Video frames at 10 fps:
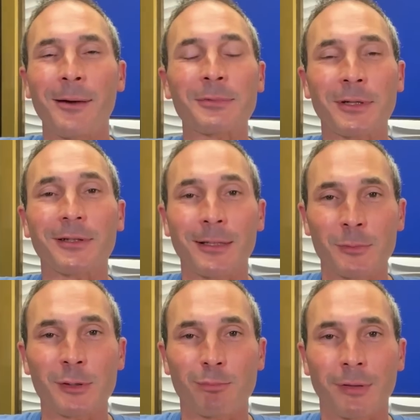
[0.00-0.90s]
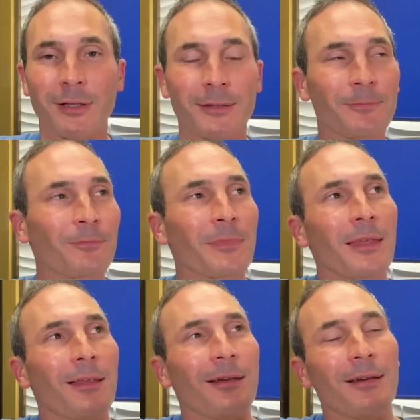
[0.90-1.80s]
I'm sorry, I'm just blunt.
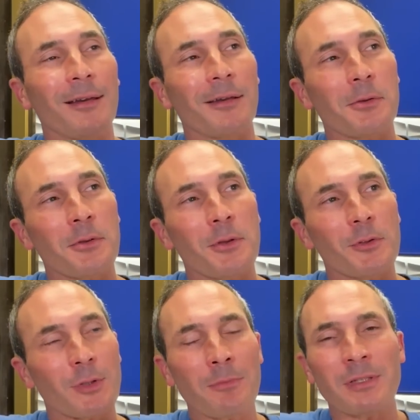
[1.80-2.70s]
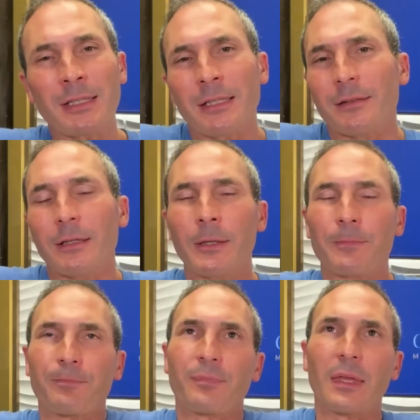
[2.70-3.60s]
Uh, so I'm sitting
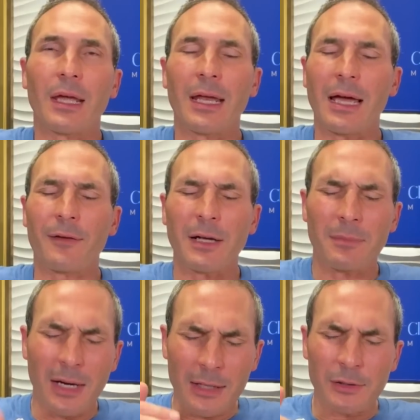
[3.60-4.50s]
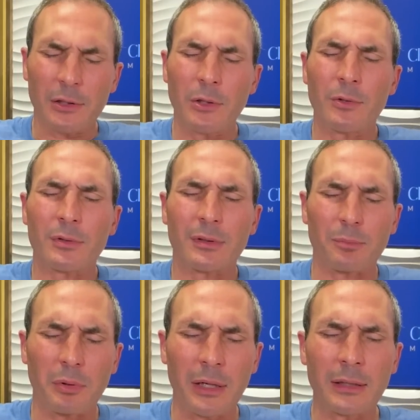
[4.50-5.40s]
there and I've got my eyes closed, I'm
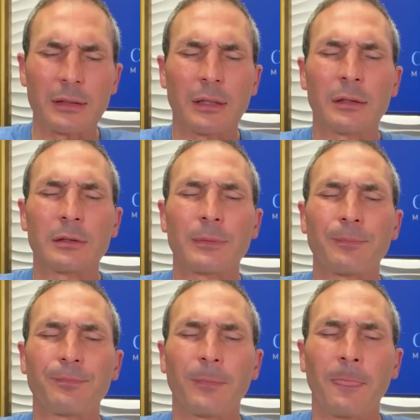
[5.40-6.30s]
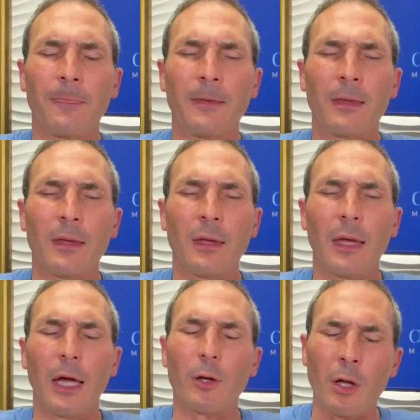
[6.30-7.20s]
praying in tongues.
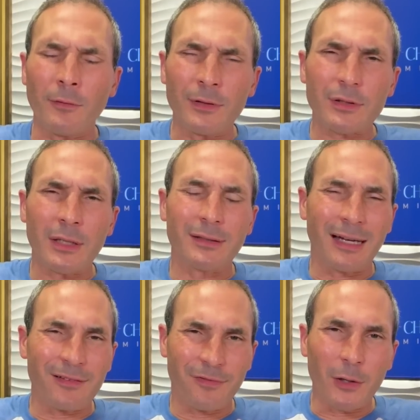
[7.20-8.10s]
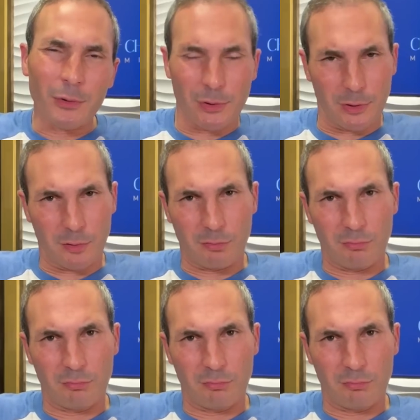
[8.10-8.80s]
And all of a sudden I felt her.